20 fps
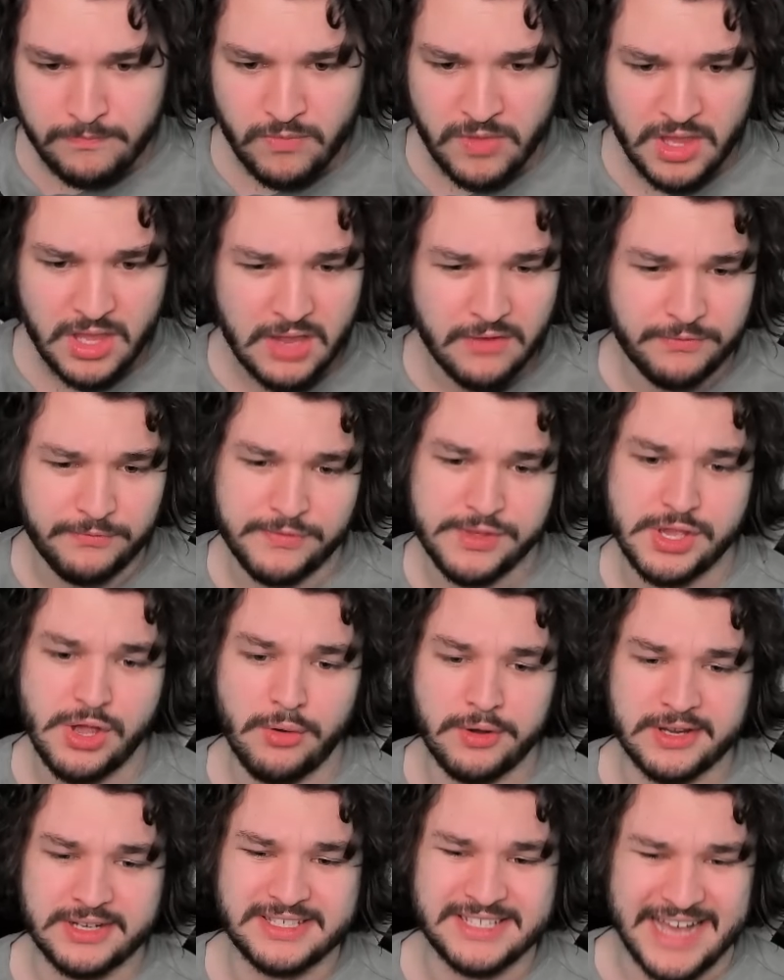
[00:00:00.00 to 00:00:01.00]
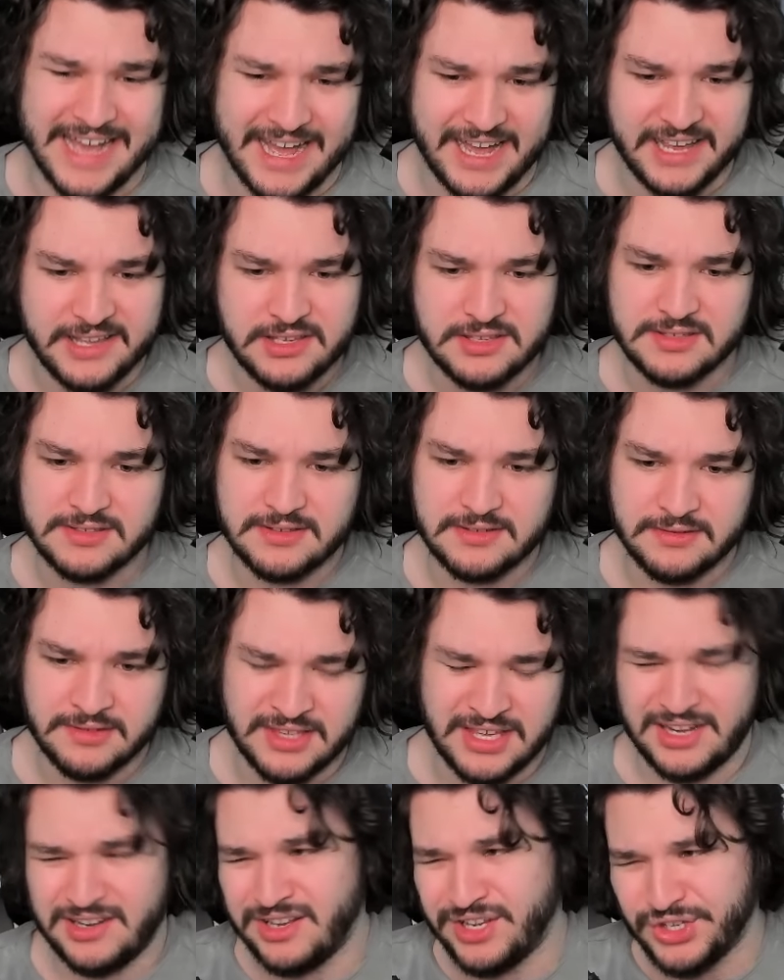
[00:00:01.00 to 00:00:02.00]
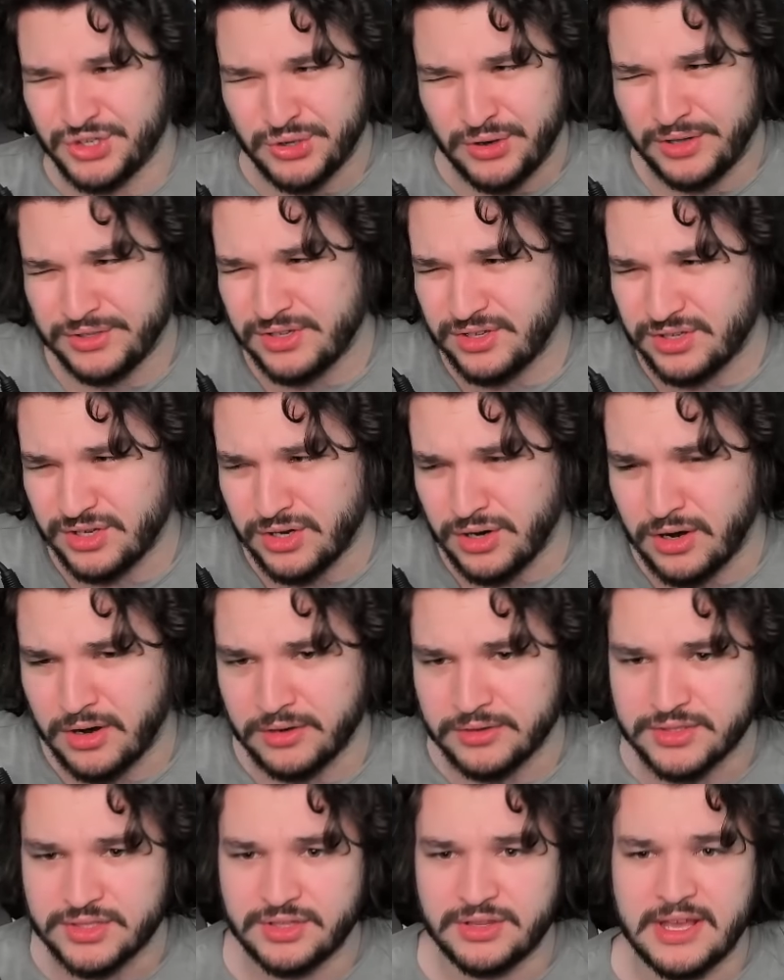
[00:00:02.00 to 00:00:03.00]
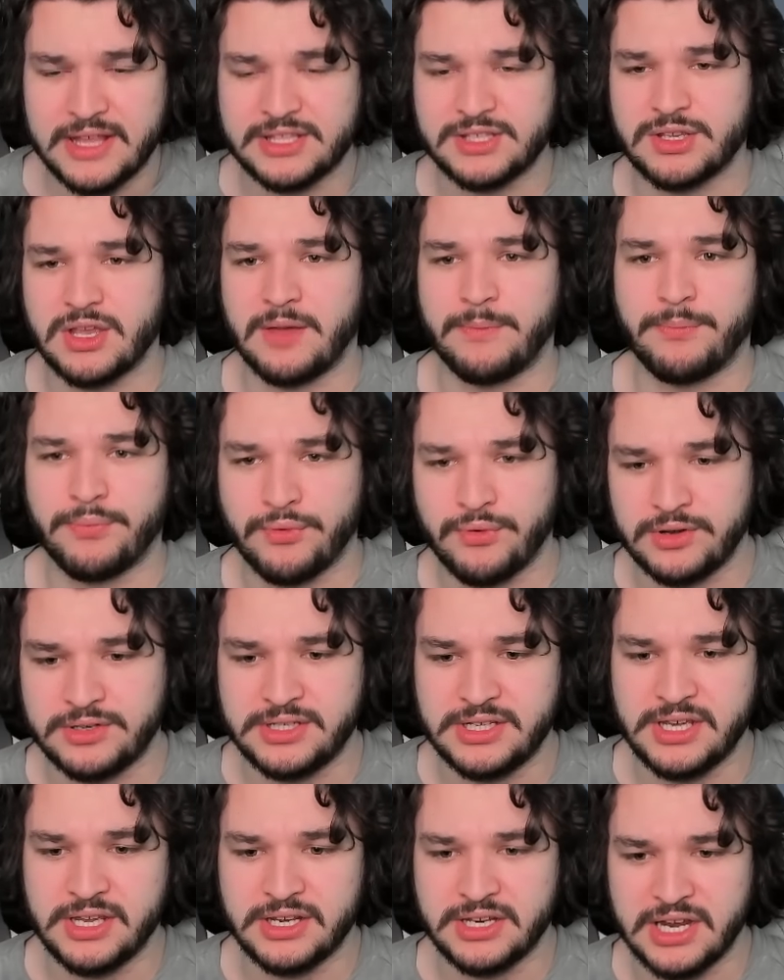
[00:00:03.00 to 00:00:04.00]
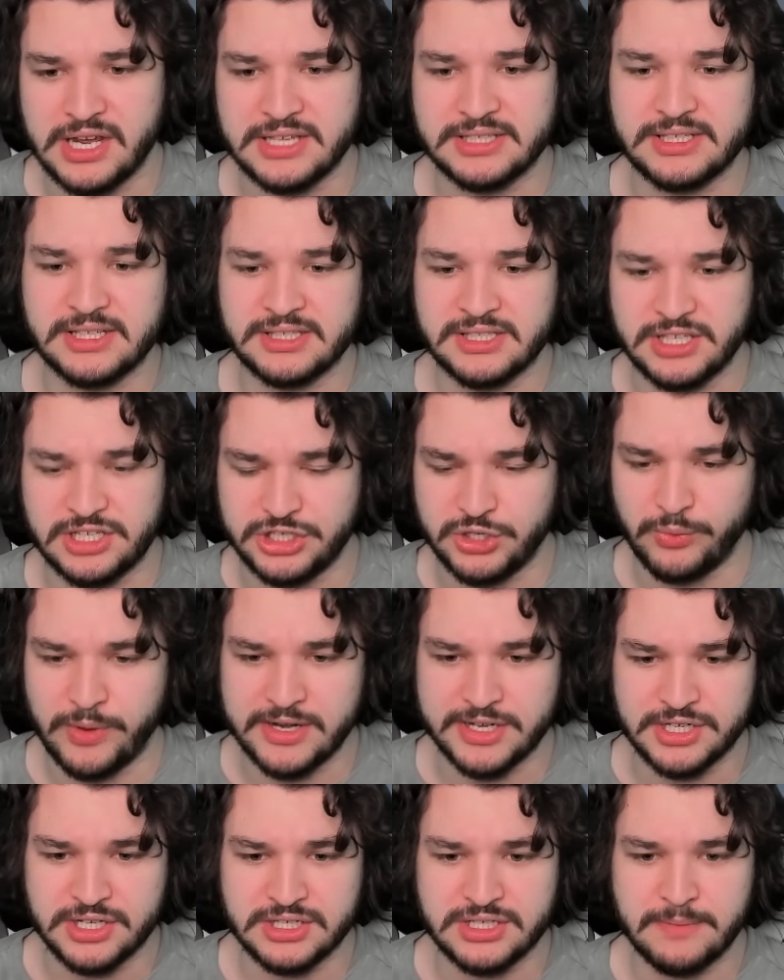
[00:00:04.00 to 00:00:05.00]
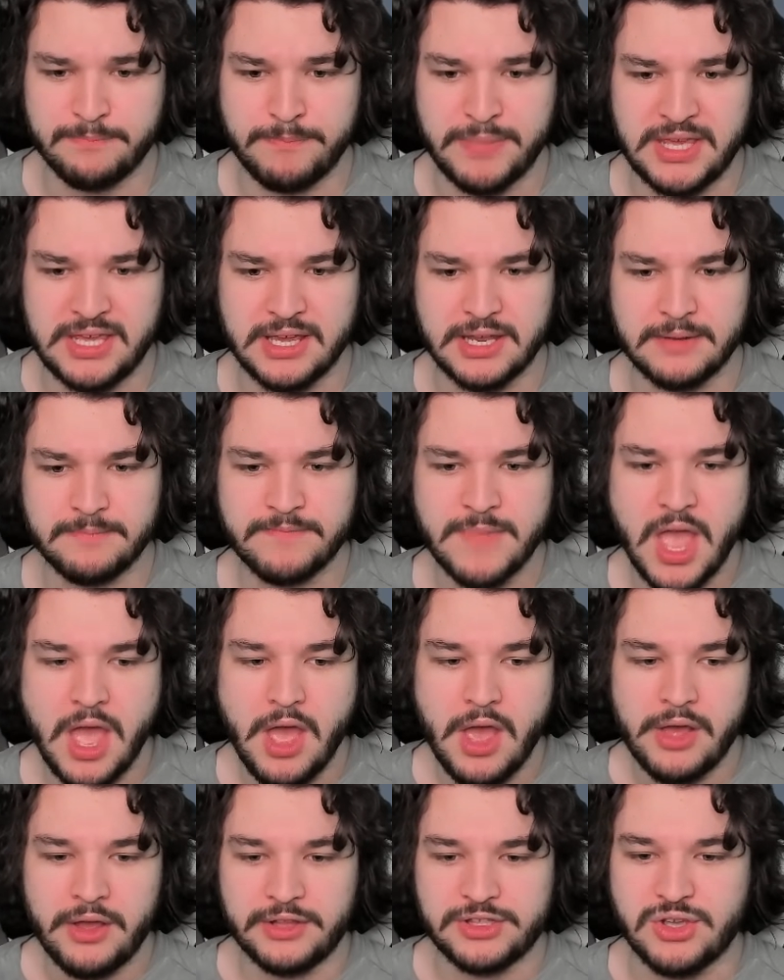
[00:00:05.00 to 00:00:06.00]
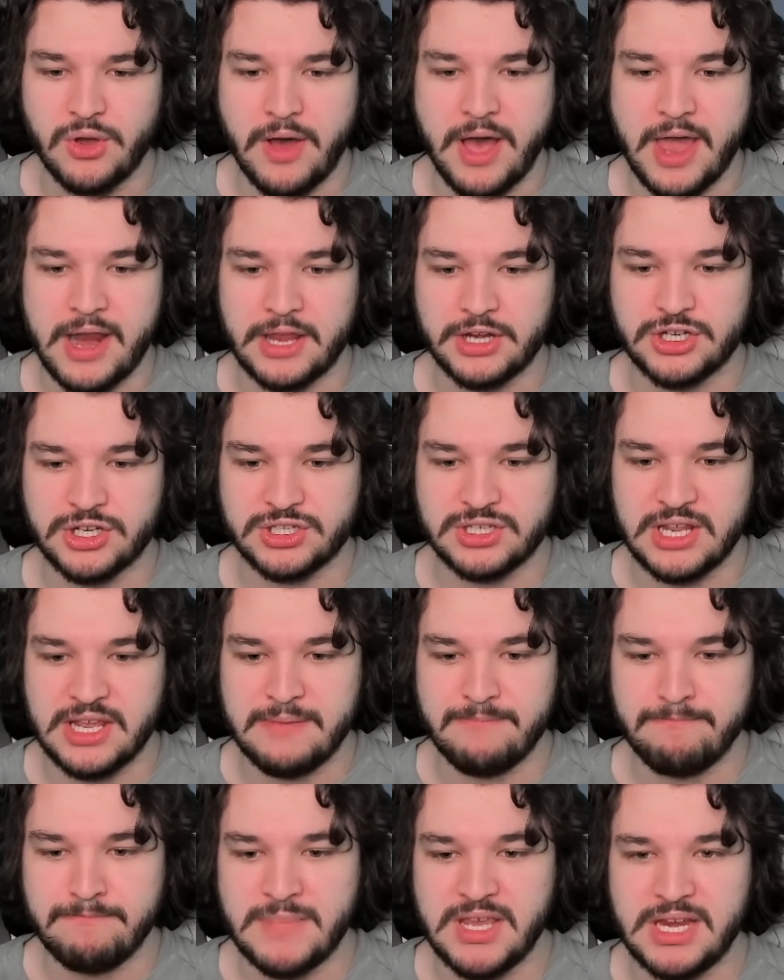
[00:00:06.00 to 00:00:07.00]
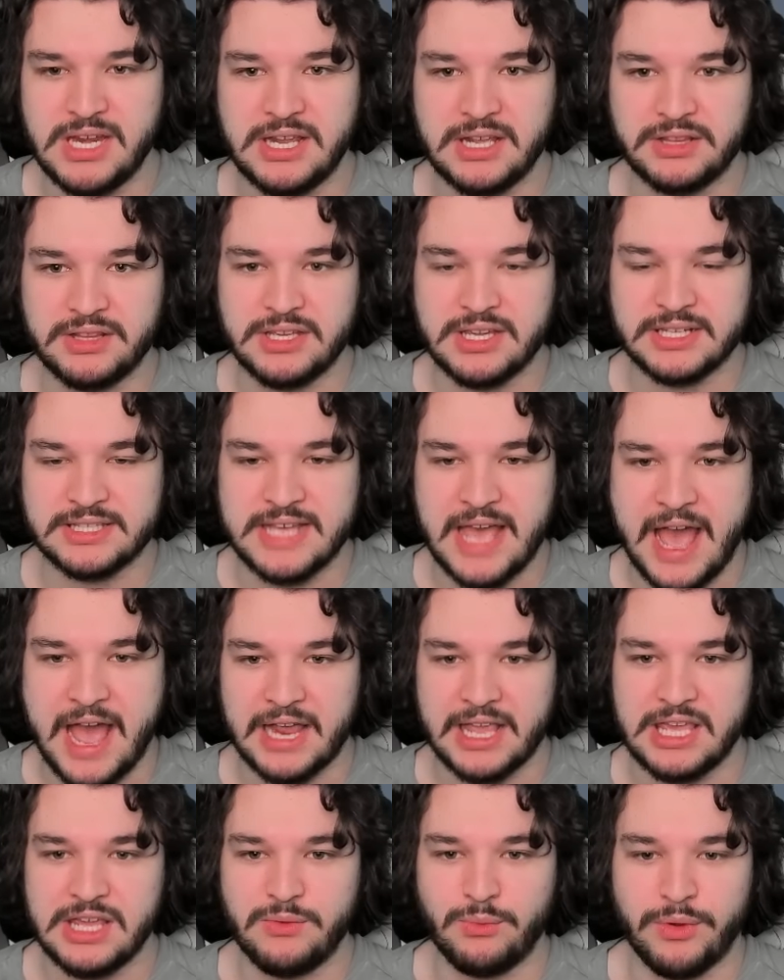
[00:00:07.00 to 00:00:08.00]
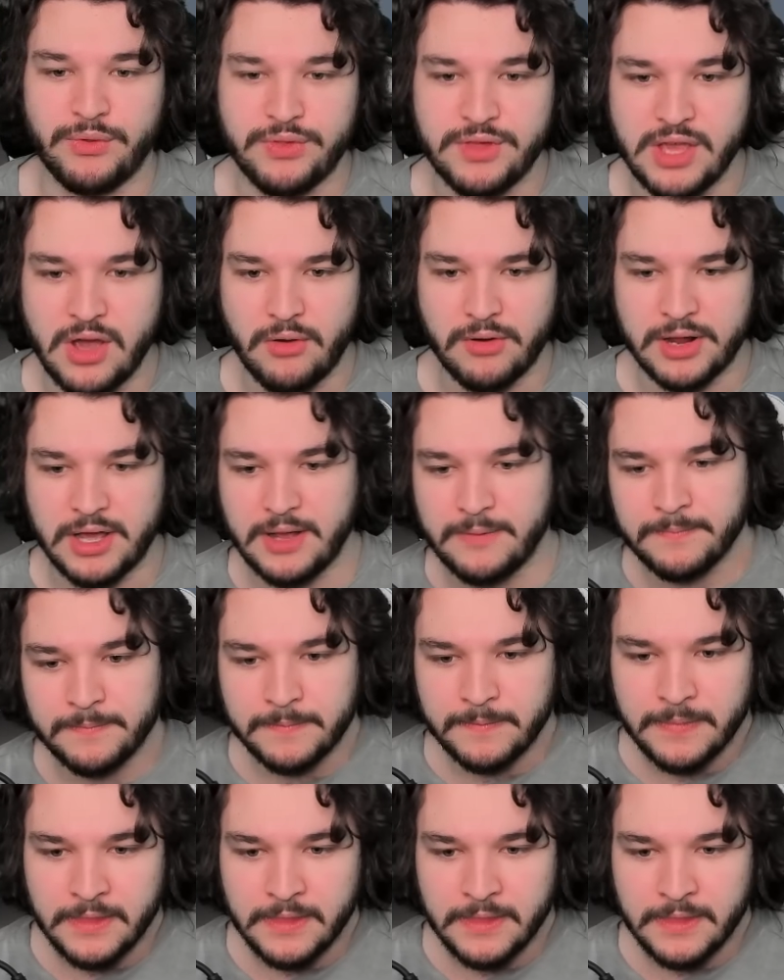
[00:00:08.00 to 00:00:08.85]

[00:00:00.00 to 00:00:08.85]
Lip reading: if Yoda dies, then it draws us a card. So that's a pretty nice situation to be in. Let's go ahead and just immediately attack in with Yoda.